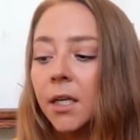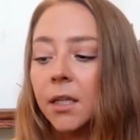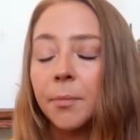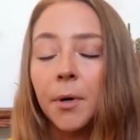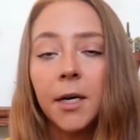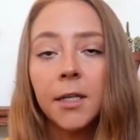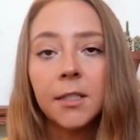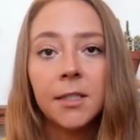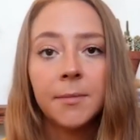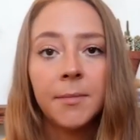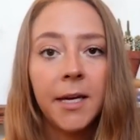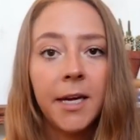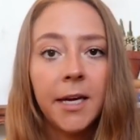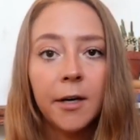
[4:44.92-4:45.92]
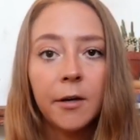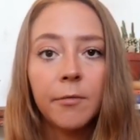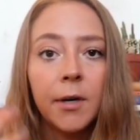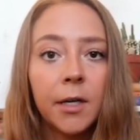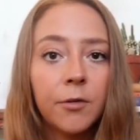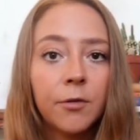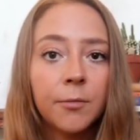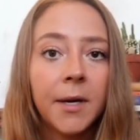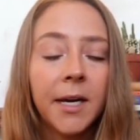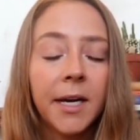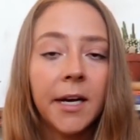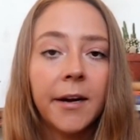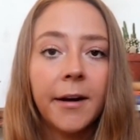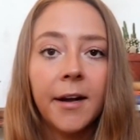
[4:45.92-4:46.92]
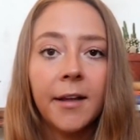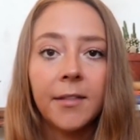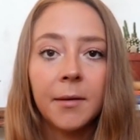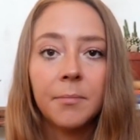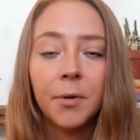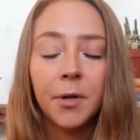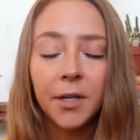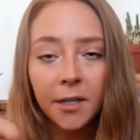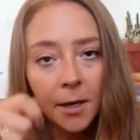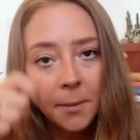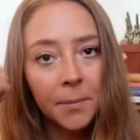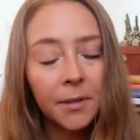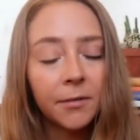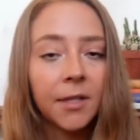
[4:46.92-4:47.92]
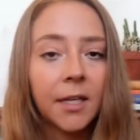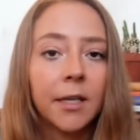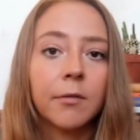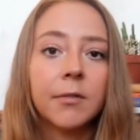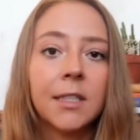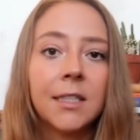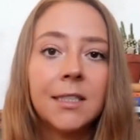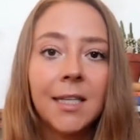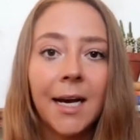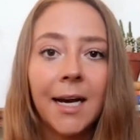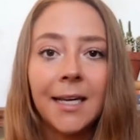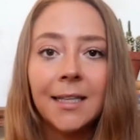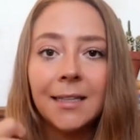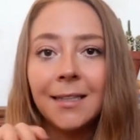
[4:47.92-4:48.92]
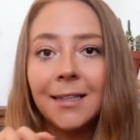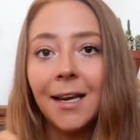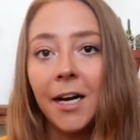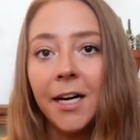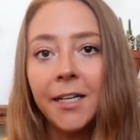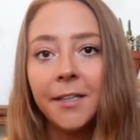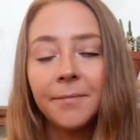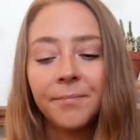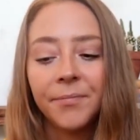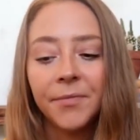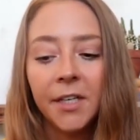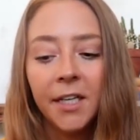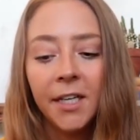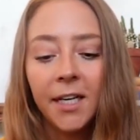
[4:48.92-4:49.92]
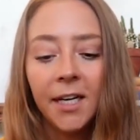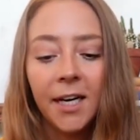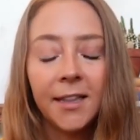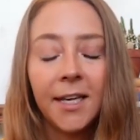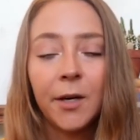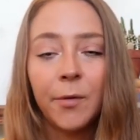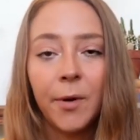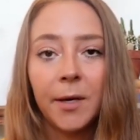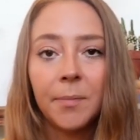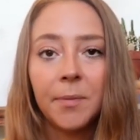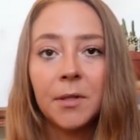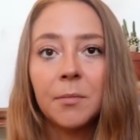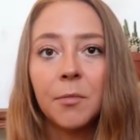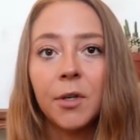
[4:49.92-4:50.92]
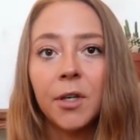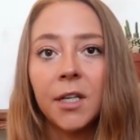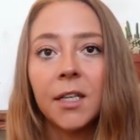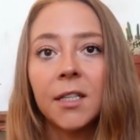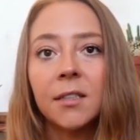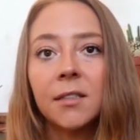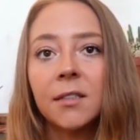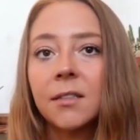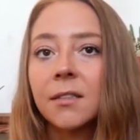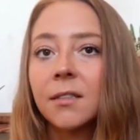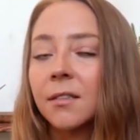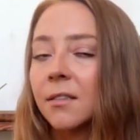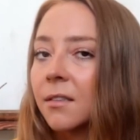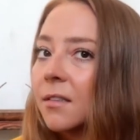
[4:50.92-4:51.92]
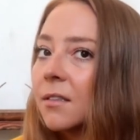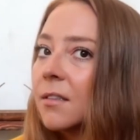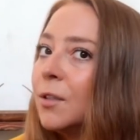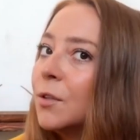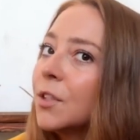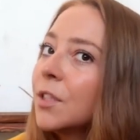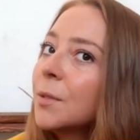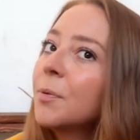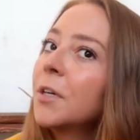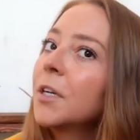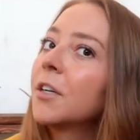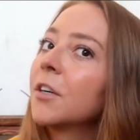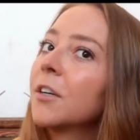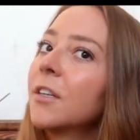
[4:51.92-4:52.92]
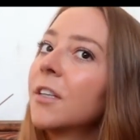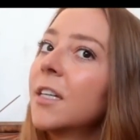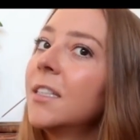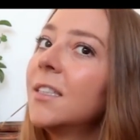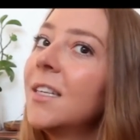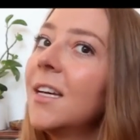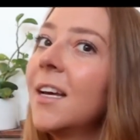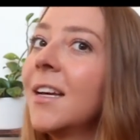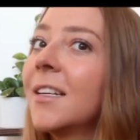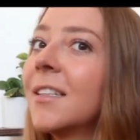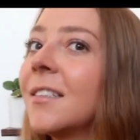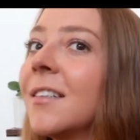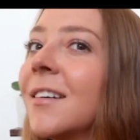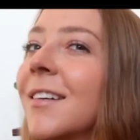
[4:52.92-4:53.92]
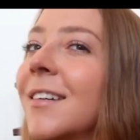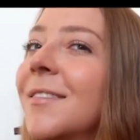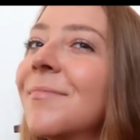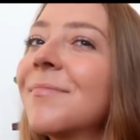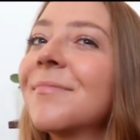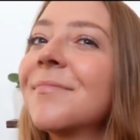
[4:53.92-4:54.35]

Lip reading: the product in my hair, run it through my hair, and then put it up in like a really tight knot. And then I wake up in the morning and it's usually pretty curly. Today it's not